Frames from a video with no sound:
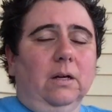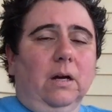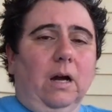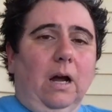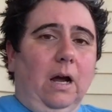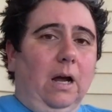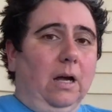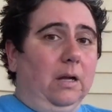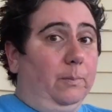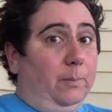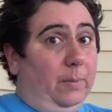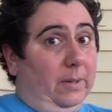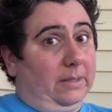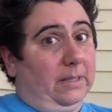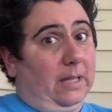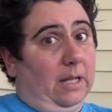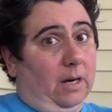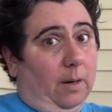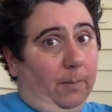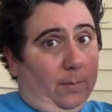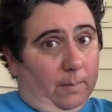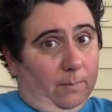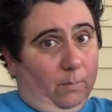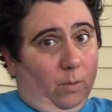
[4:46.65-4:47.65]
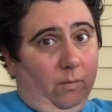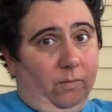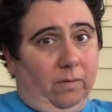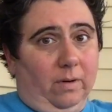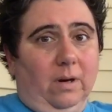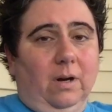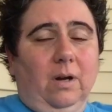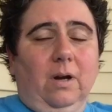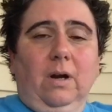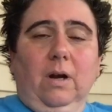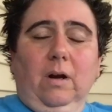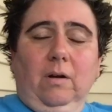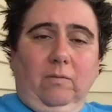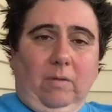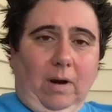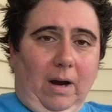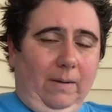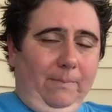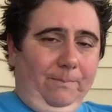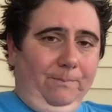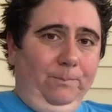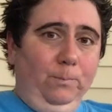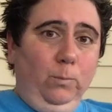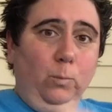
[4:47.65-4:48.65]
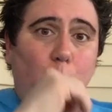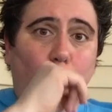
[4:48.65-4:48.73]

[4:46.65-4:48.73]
Uh, you pick that up and move it, right?